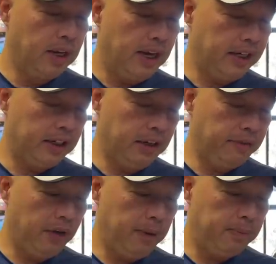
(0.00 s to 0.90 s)
I cannot
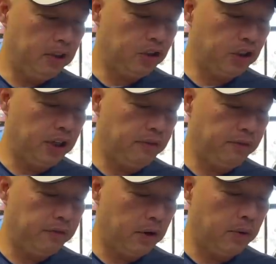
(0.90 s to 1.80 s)
find much
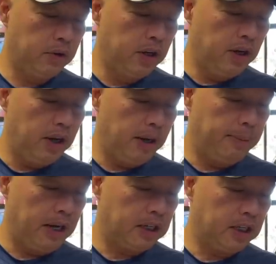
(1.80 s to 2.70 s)
info
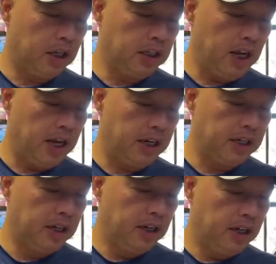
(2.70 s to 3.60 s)
about it online.
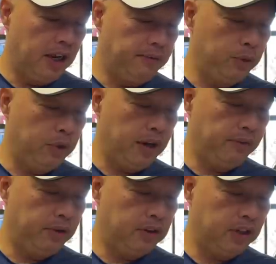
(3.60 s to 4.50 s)
Have you
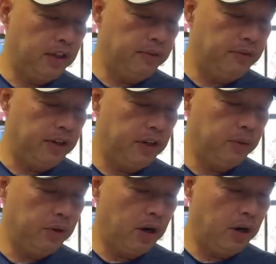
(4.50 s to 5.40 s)
ever done a
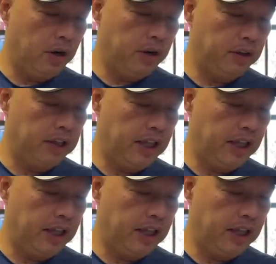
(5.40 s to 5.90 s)
video on